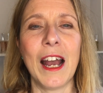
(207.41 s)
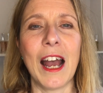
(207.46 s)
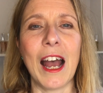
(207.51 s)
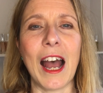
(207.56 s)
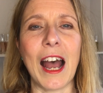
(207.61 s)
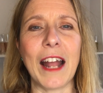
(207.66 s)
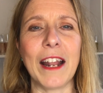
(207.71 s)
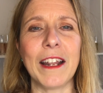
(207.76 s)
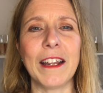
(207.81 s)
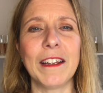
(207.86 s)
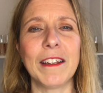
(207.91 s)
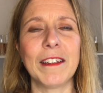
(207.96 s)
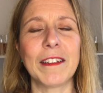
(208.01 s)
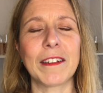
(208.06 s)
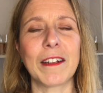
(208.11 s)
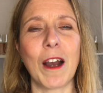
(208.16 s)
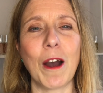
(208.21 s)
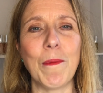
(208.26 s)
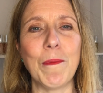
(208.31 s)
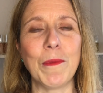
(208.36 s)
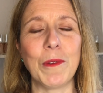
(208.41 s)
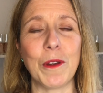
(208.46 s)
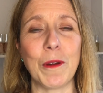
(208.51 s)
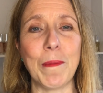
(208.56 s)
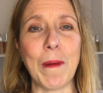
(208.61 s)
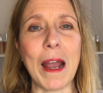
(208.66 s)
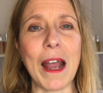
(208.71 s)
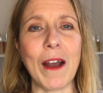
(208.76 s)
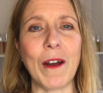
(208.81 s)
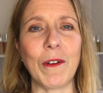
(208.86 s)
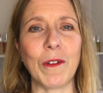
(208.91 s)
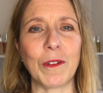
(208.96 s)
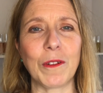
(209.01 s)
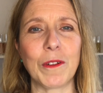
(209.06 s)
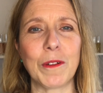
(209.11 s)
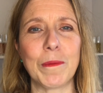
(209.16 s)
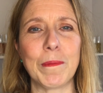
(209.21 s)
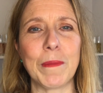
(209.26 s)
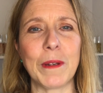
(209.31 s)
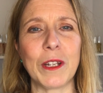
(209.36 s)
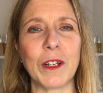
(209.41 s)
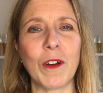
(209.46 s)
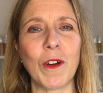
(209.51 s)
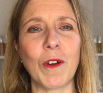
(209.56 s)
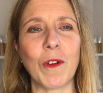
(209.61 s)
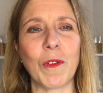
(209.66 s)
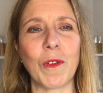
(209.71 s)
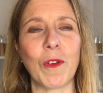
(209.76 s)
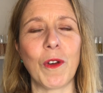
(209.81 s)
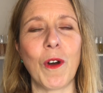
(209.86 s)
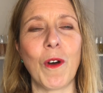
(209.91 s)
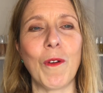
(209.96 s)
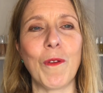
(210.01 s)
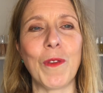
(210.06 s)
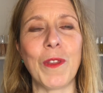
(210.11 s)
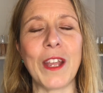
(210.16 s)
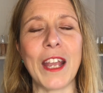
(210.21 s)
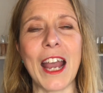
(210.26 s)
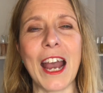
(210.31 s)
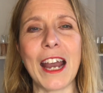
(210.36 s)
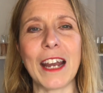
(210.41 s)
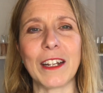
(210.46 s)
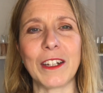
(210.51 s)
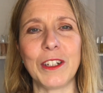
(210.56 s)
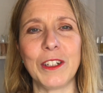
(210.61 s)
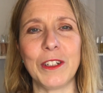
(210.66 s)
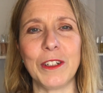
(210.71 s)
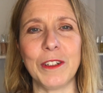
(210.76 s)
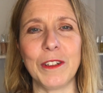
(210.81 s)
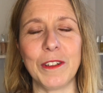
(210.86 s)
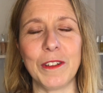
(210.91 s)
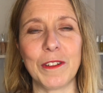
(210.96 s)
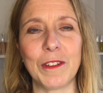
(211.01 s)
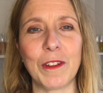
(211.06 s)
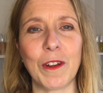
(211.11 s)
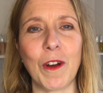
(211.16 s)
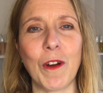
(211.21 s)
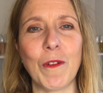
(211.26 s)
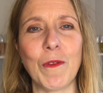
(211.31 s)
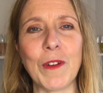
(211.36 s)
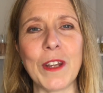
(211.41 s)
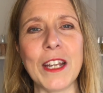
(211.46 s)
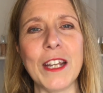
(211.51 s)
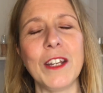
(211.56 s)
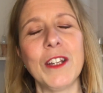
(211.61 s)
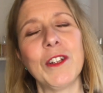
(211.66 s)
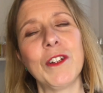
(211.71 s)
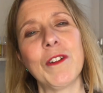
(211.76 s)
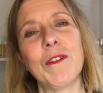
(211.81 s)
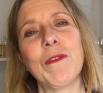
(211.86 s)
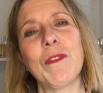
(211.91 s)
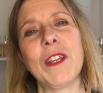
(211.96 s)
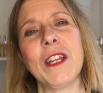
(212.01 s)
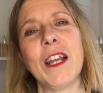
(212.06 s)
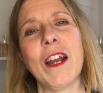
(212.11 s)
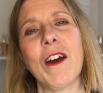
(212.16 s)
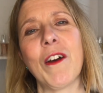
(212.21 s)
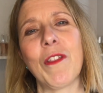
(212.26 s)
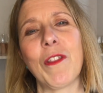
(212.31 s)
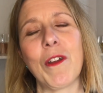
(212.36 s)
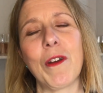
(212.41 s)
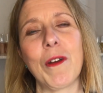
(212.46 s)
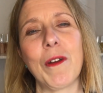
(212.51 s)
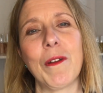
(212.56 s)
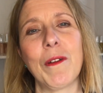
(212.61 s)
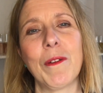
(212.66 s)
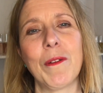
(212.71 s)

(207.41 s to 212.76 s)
And this comes about because of the actions of each of the other